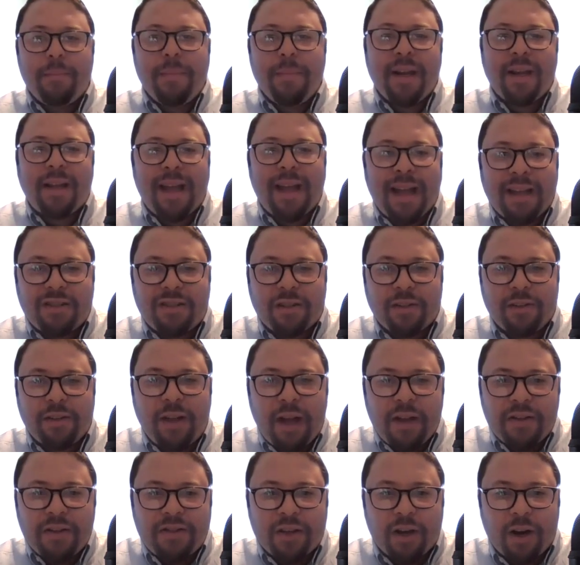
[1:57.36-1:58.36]
Minchas
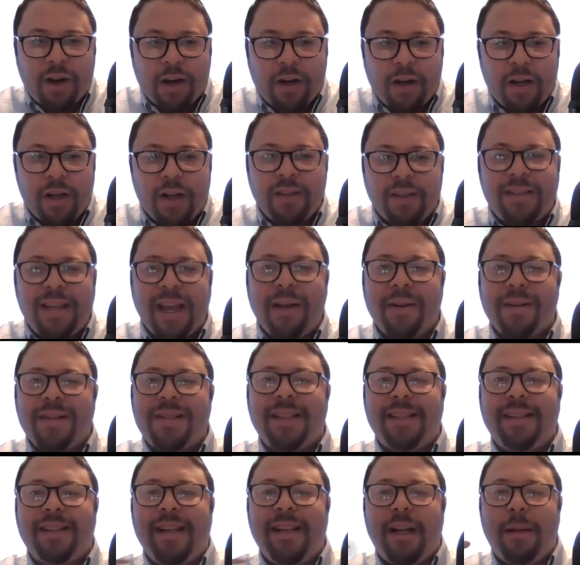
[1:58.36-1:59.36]
Elazar. Tell us
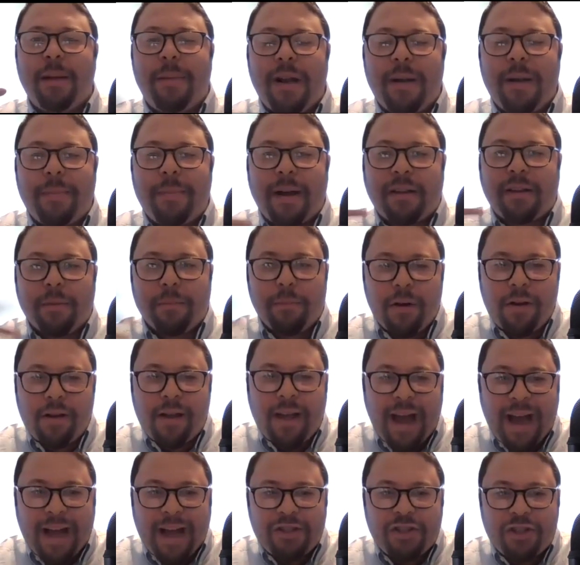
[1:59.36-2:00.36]
a little bit about the
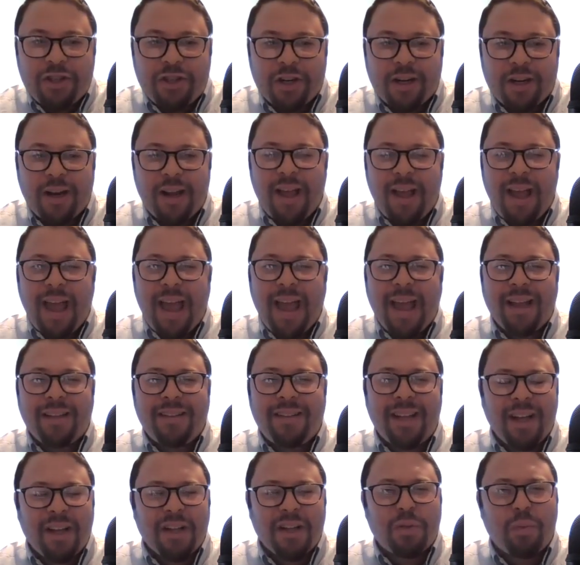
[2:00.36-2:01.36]
Munkacher, and
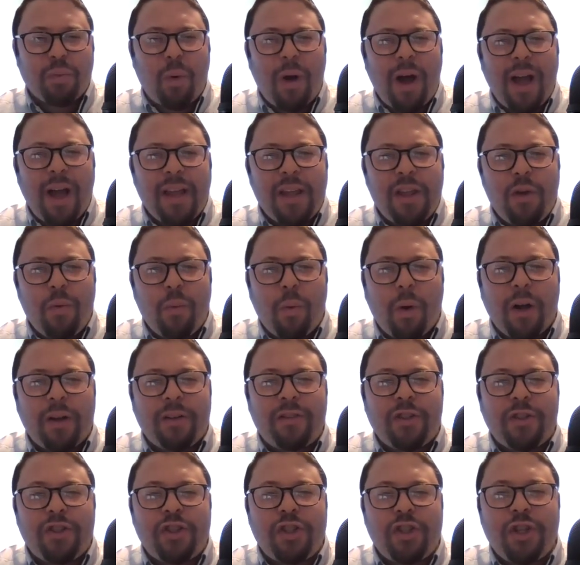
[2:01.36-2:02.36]
tell us why you wanted
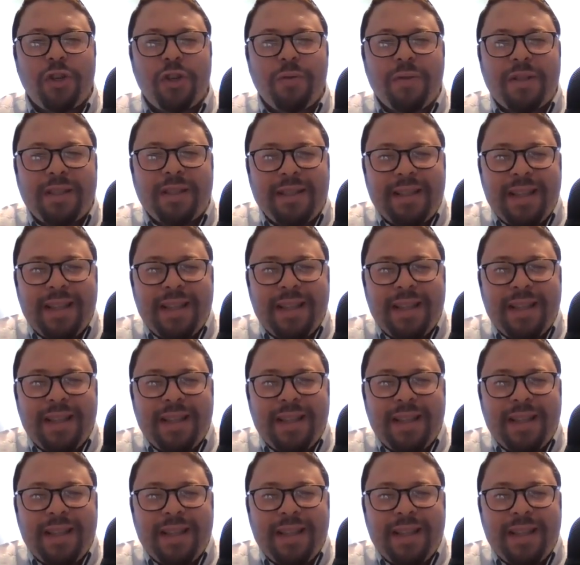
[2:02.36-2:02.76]
to choose